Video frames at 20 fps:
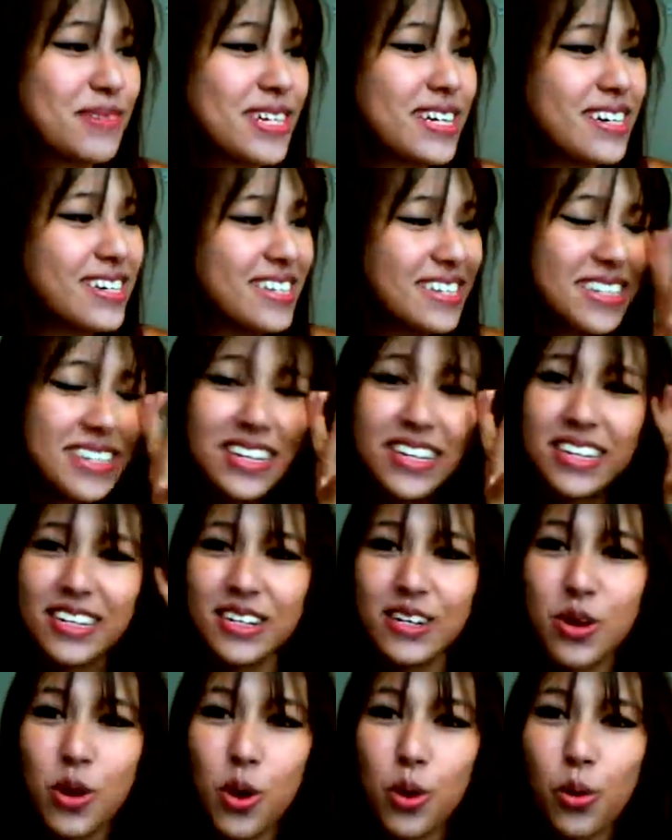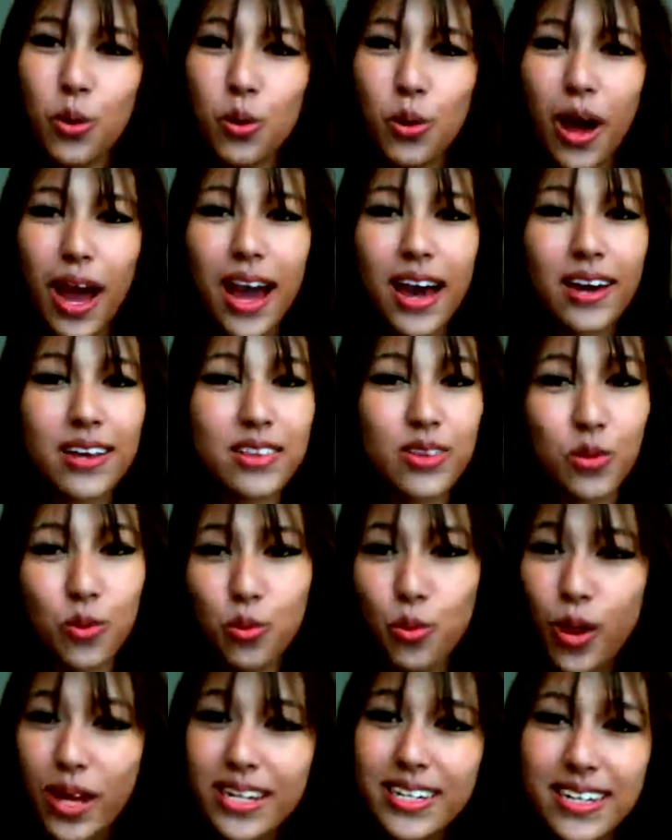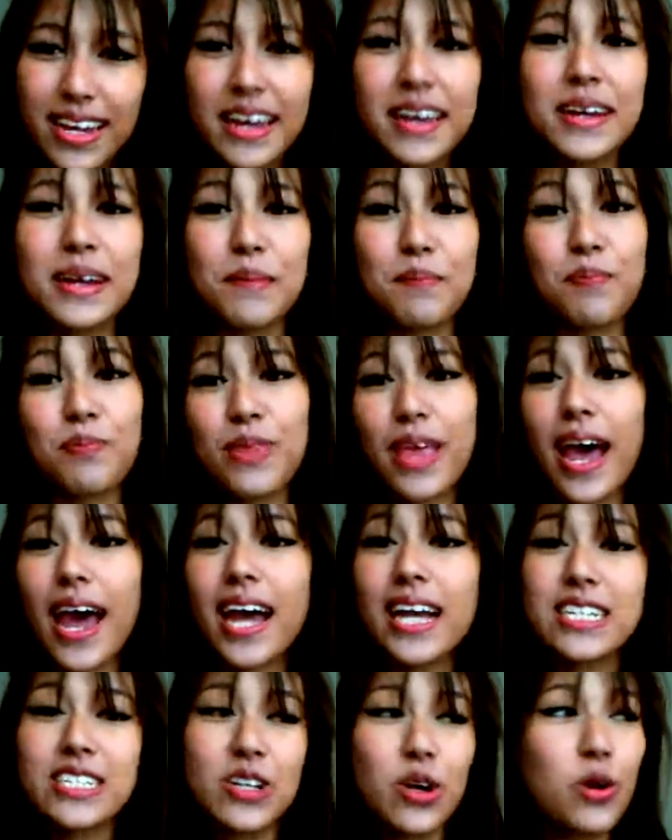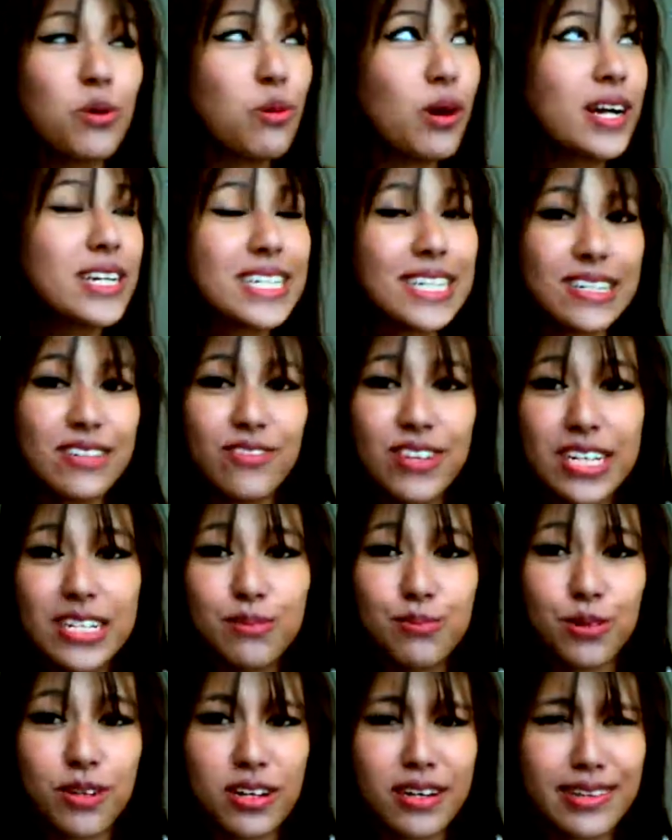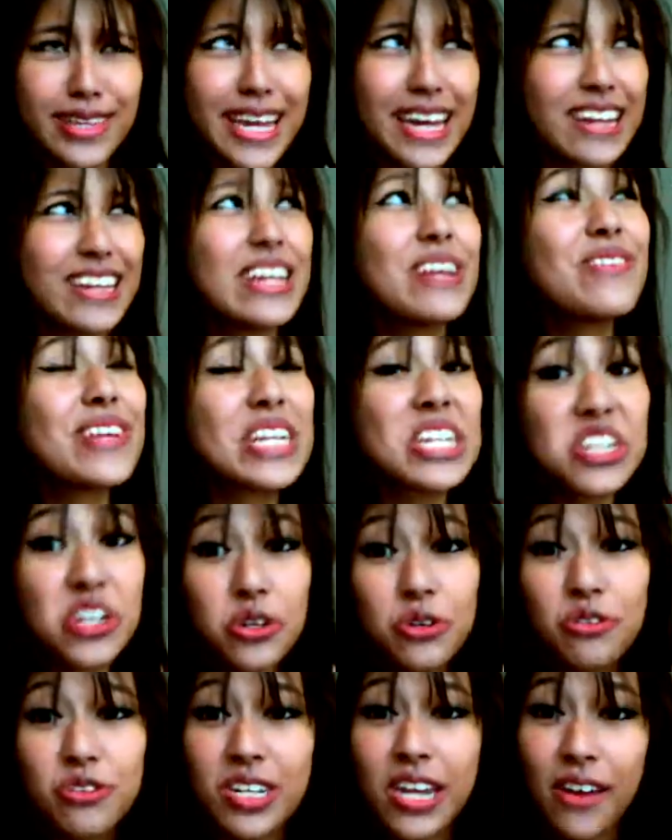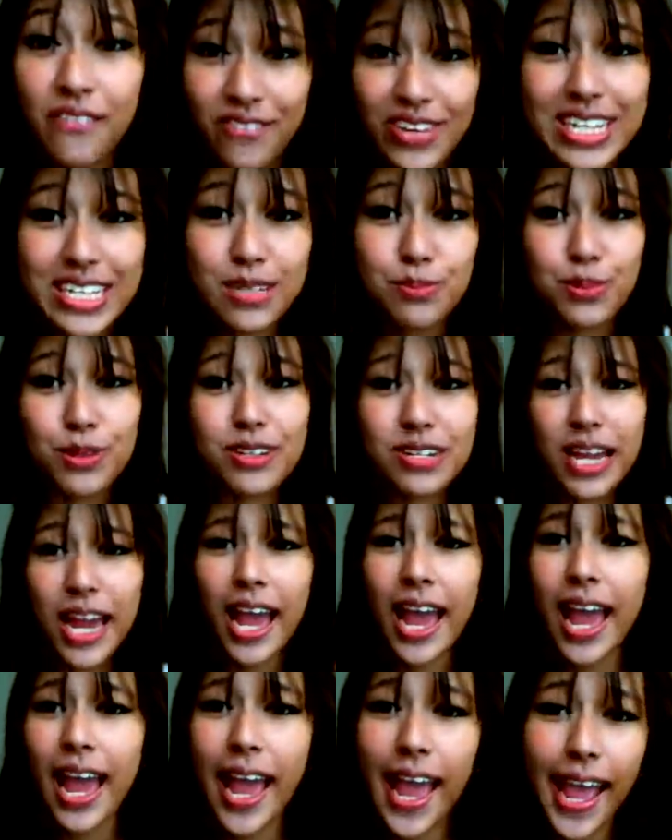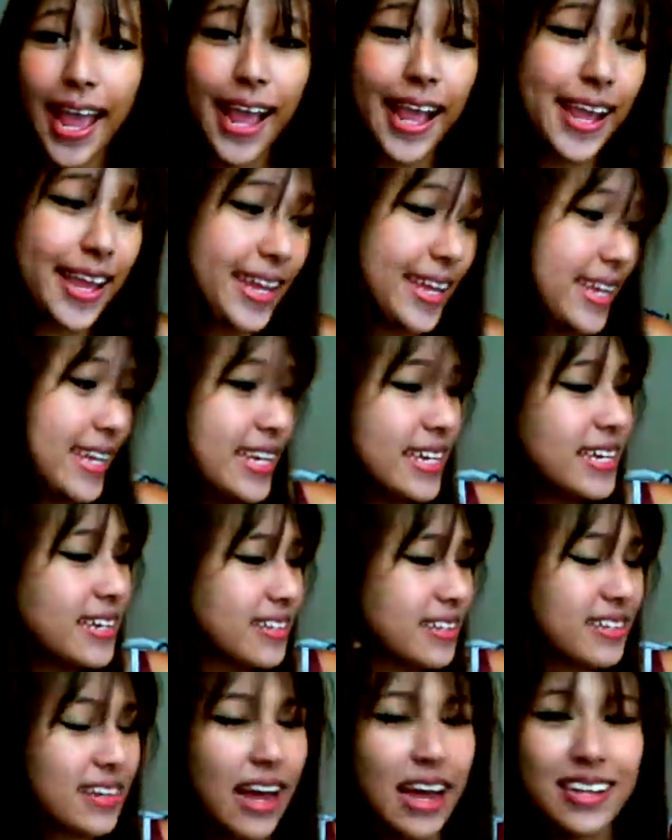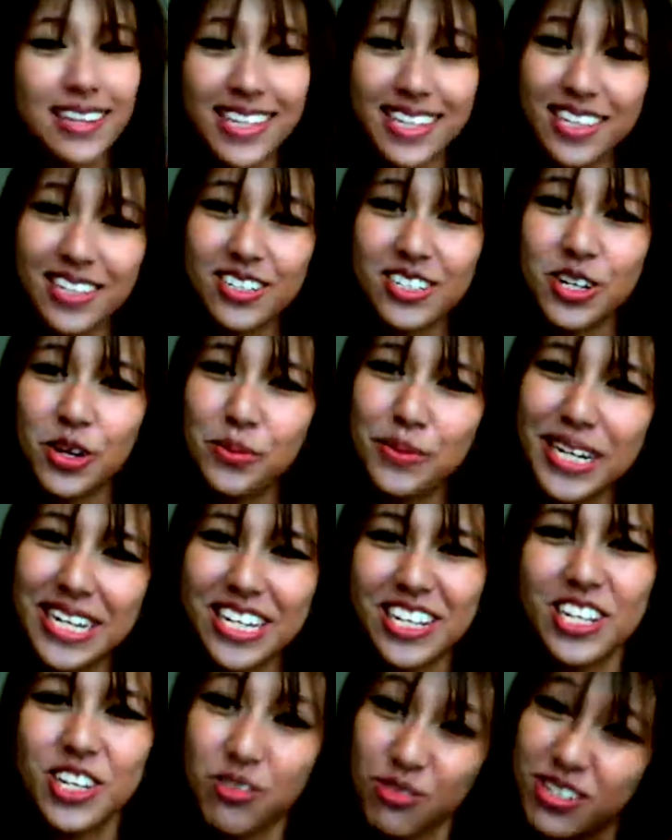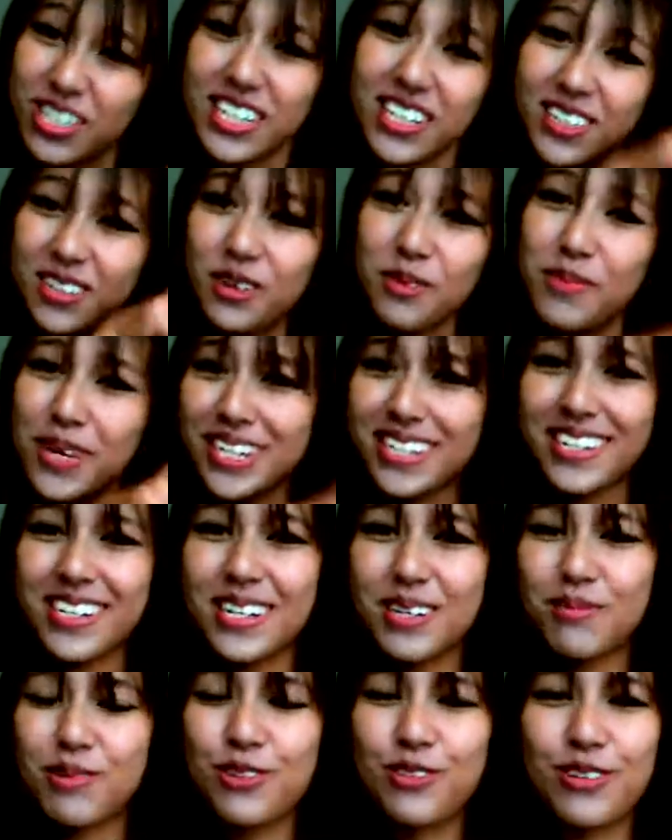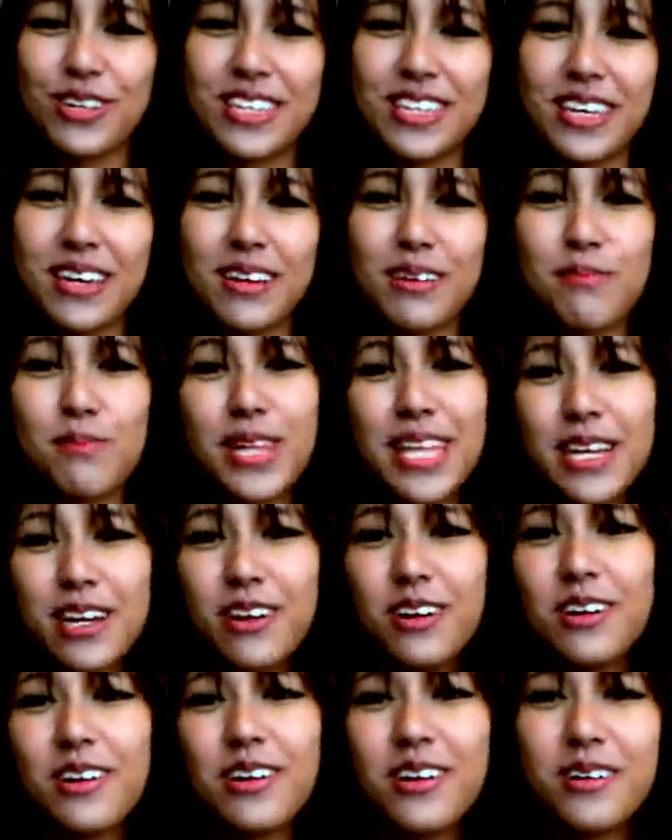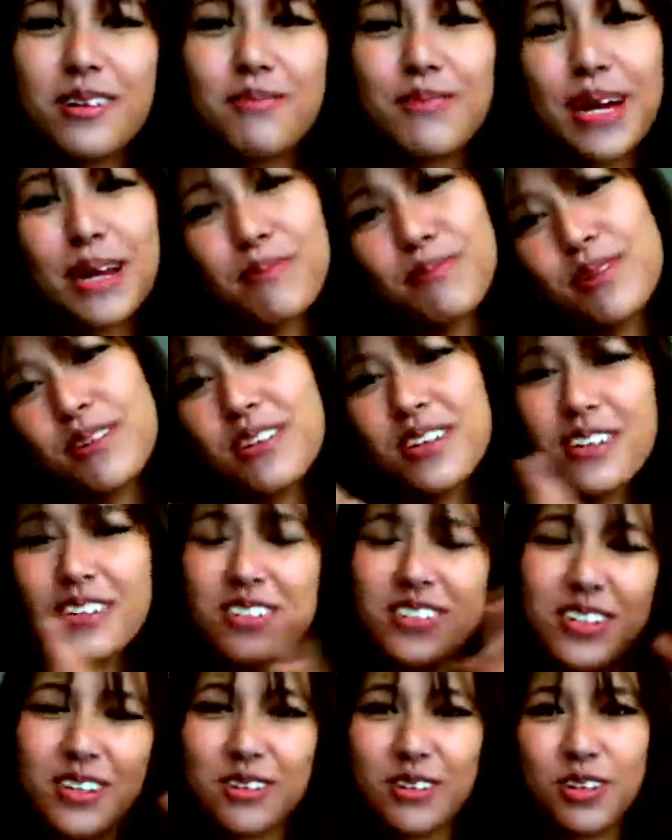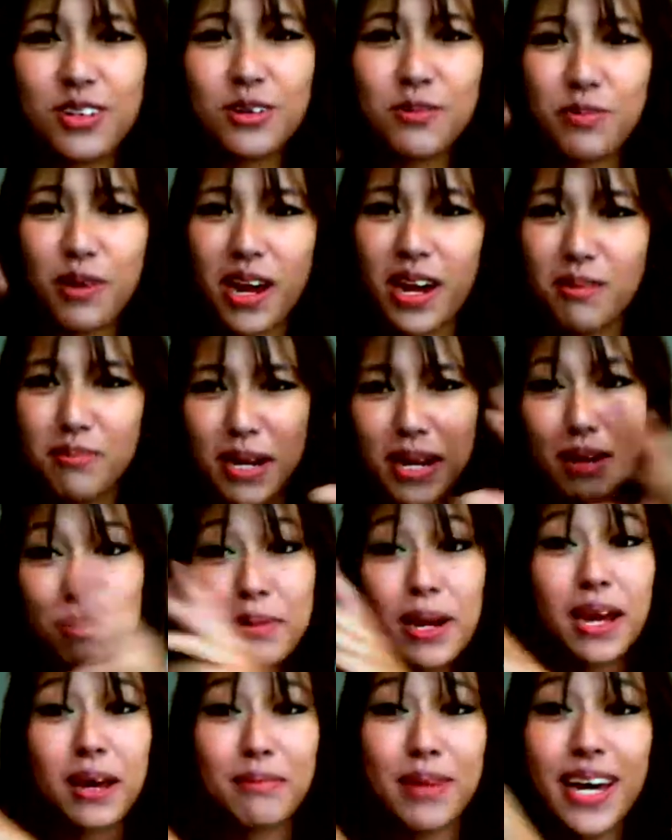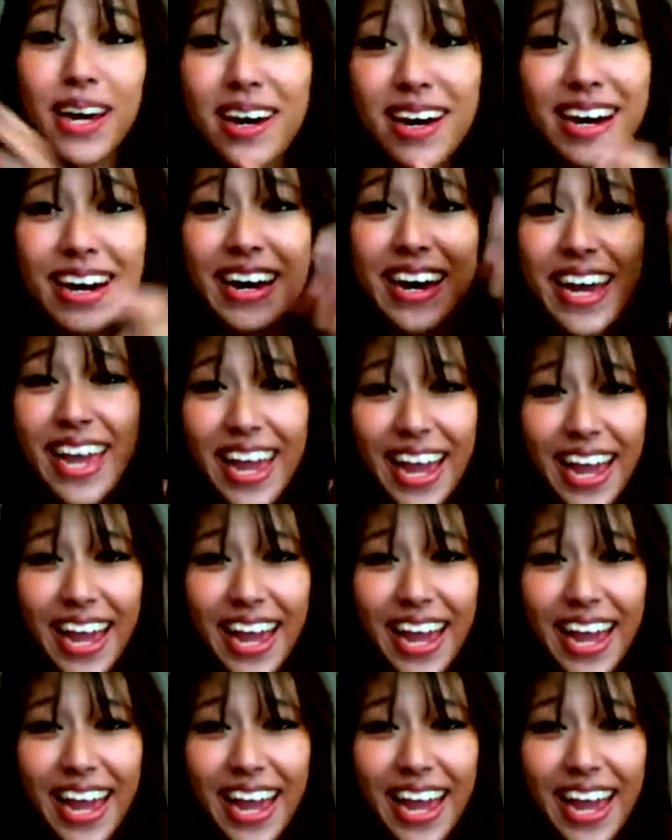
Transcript: Because, the one time I go on his Facebook, that I even use Facebook, there's so many cutesy little messages between them. Like, oh, my boo, you're so cute, blah, blah, blah, blah.